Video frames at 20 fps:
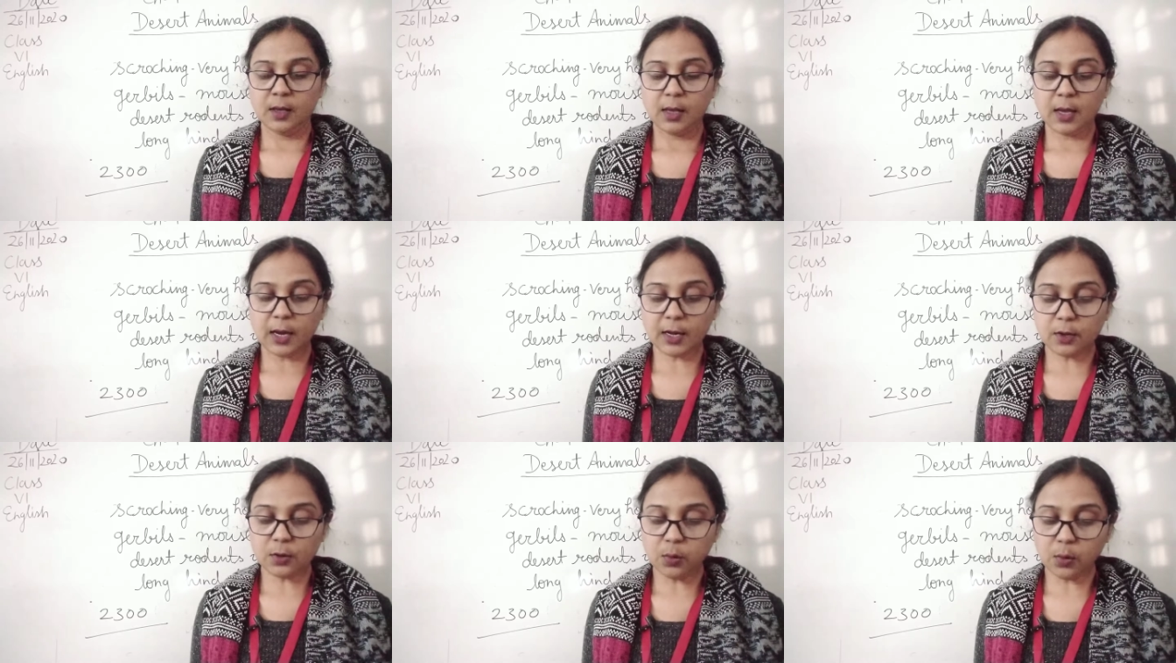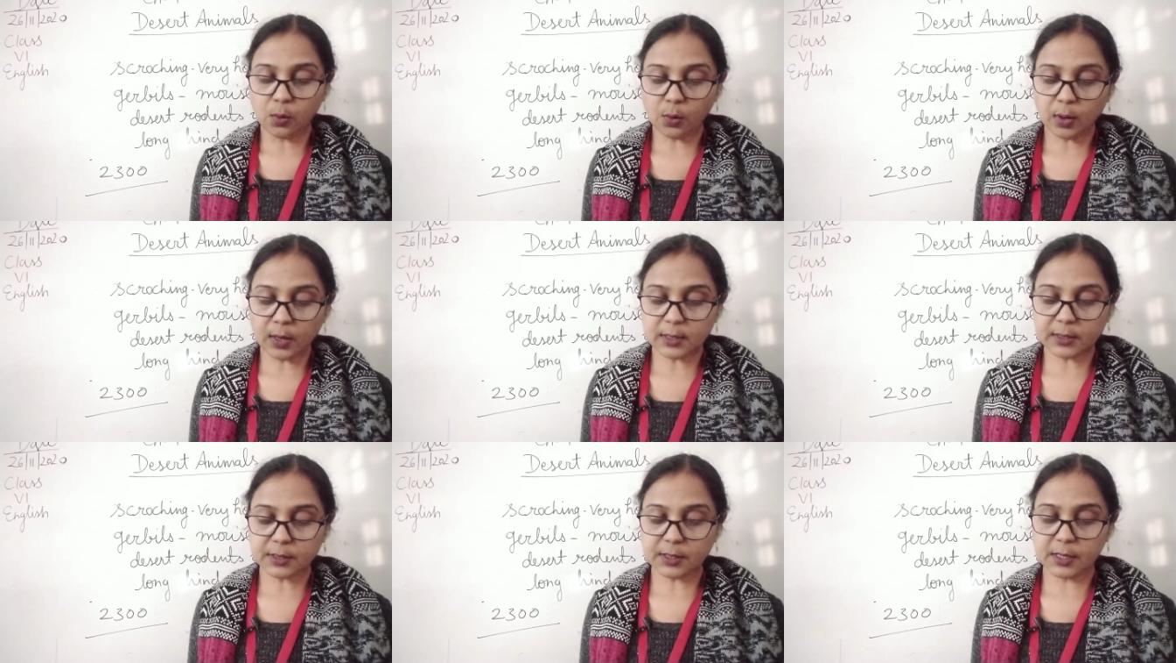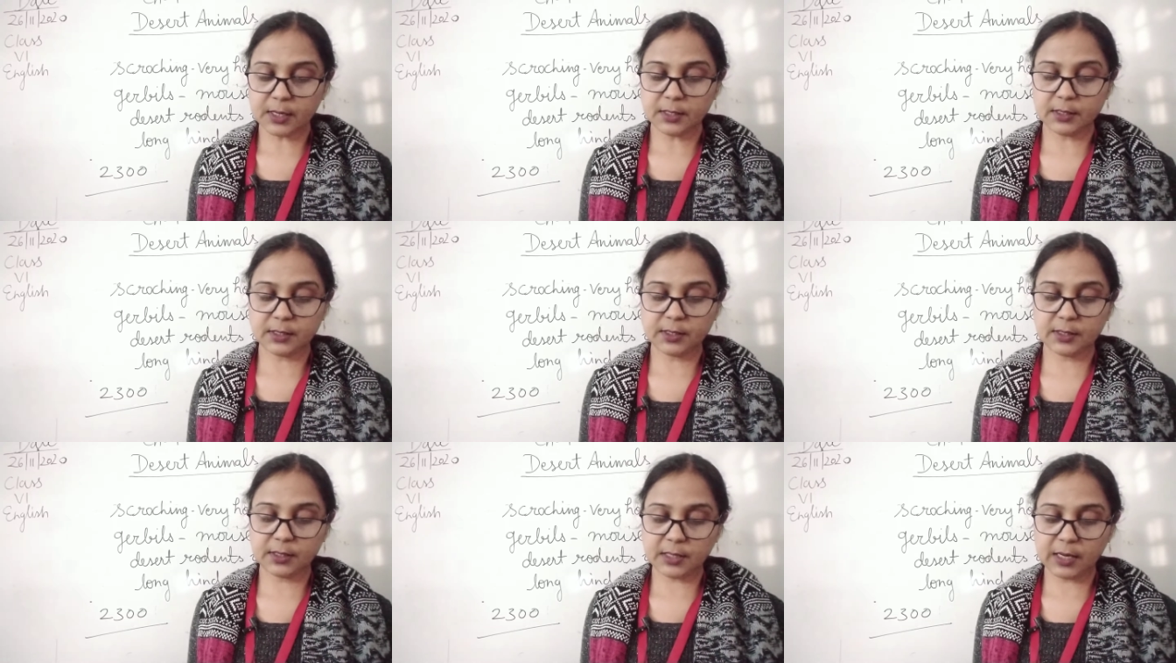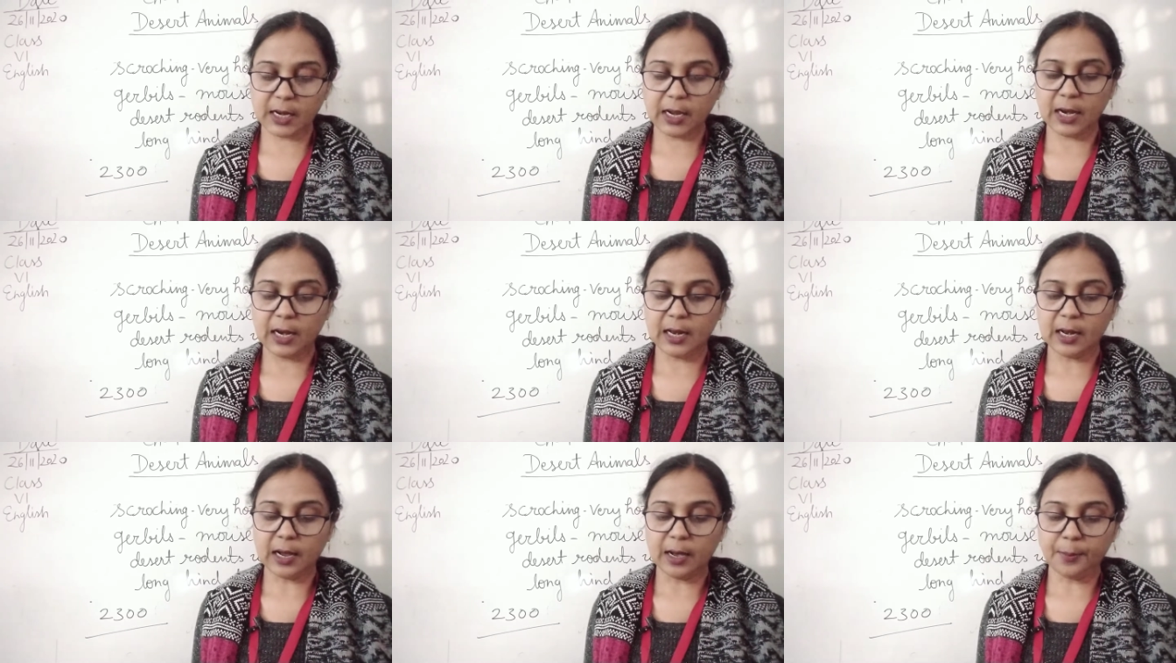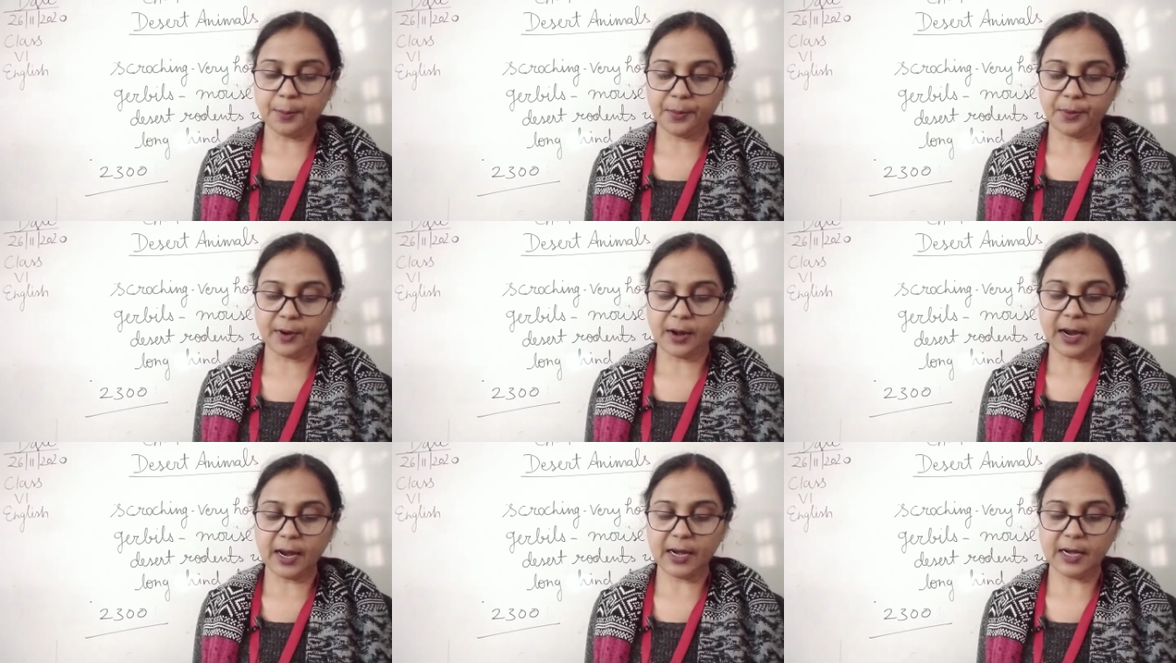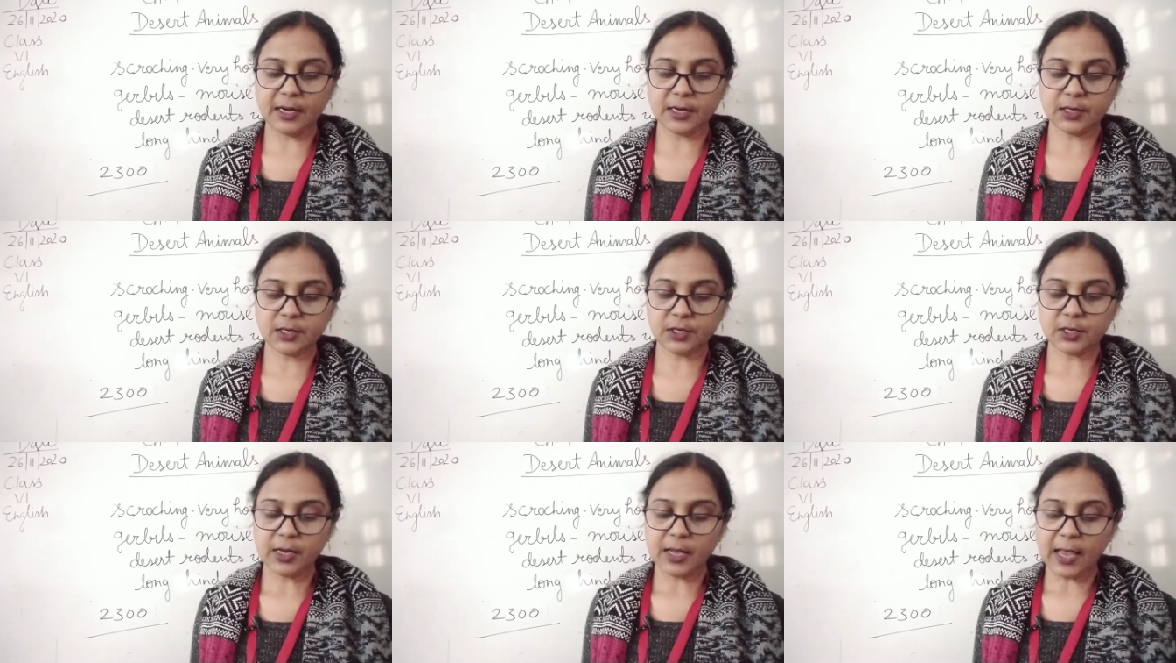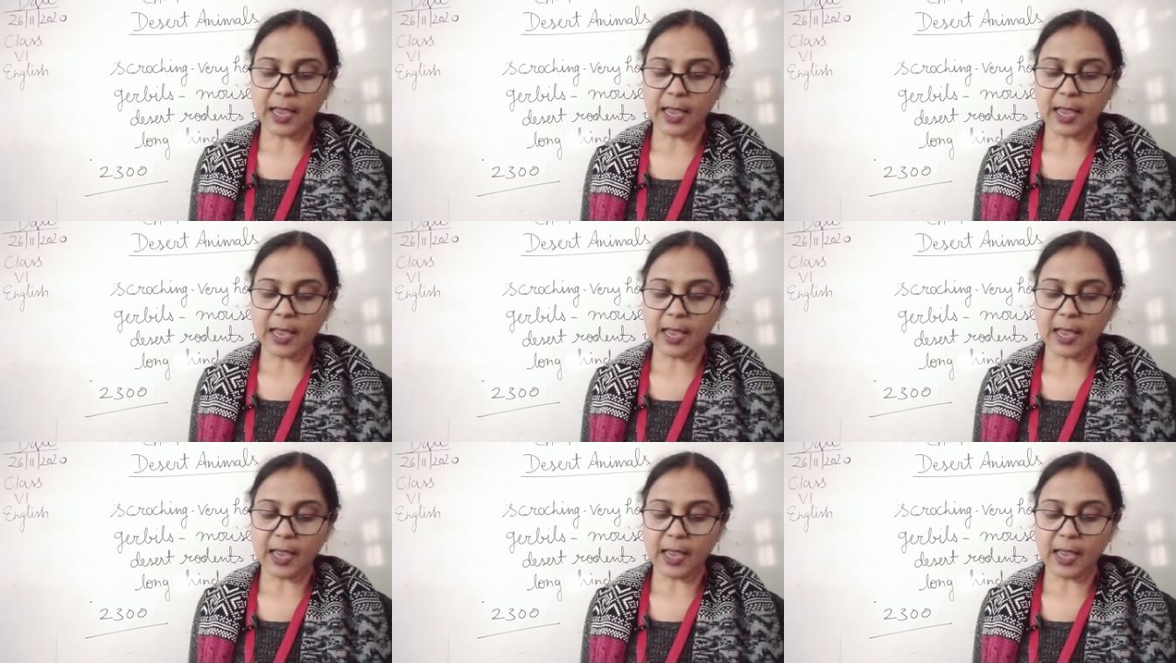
It holds its tail upright